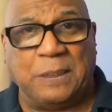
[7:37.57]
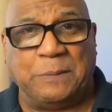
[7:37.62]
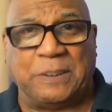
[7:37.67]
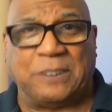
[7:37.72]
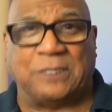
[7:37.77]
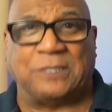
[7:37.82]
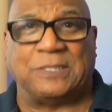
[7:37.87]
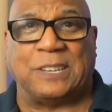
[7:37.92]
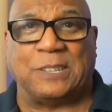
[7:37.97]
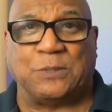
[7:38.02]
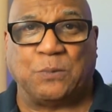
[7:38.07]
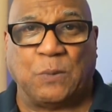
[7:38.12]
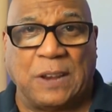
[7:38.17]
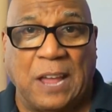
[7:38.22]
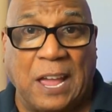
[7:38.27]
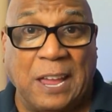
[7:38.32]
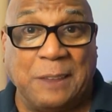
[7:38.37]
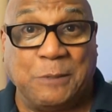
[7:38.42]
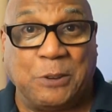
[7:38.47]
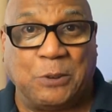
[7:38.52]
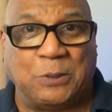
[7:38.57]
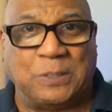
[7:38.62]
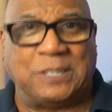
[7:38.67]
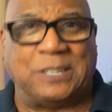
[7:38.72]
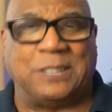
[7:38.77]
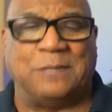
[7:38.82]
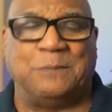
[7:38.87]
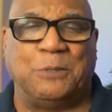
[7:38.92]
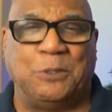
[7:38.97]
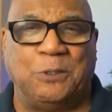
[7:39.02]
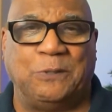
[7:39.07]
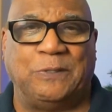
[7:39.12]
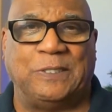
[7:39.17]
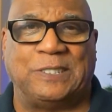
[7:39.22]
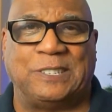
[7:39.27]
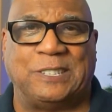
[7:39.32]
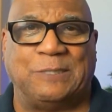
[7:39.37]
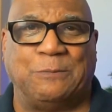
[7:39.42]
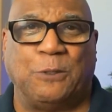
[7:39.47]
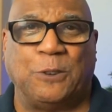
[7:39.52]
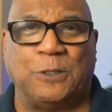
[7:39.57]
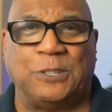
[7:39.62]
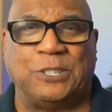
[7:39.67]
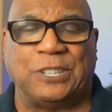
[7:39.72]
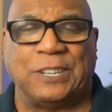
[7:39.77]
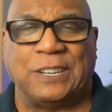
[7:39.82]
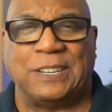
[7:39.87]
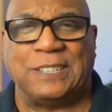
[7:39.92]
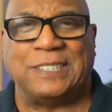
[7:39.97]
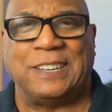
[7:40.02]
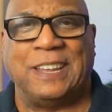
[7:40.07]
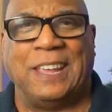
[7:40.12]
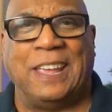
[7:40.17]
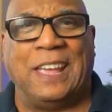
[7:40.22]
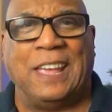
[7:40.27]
because that's when I'm going to the movies to watch it,